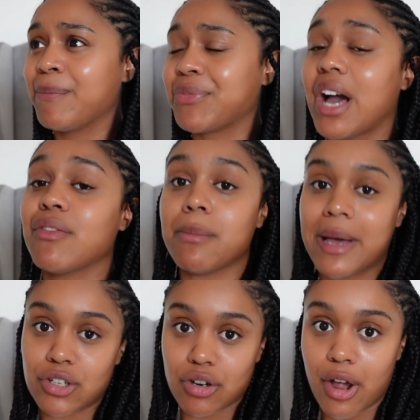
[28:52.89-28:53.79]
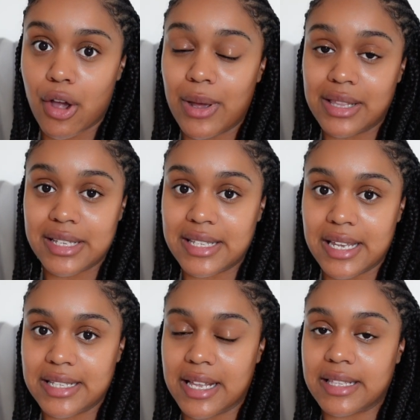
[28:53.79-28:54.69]
you have the metro in the
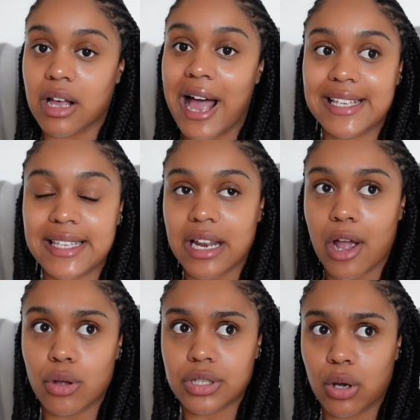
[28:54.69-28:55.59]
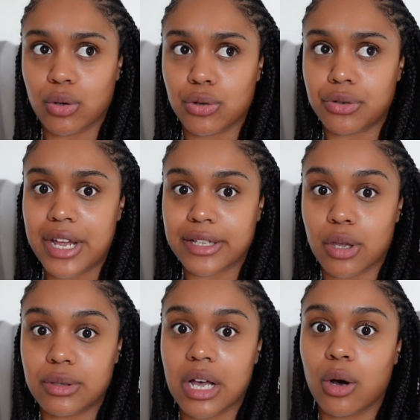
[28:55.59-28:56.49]
city centre I stayed at a hotel called NYX
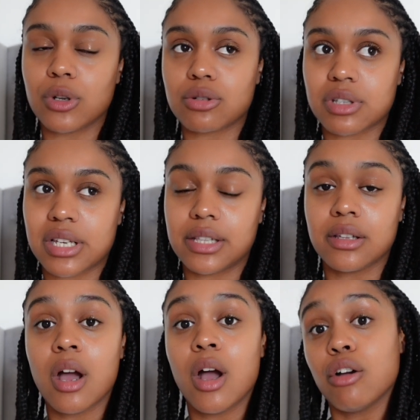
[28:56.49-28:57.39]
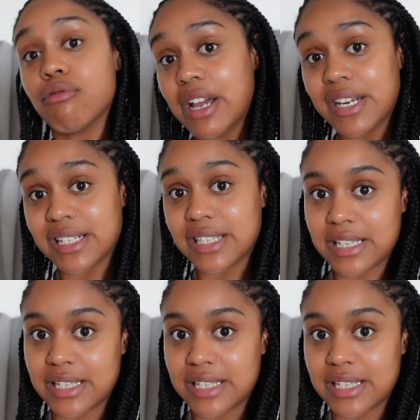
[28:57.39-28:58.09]
Hotel which was in right next to the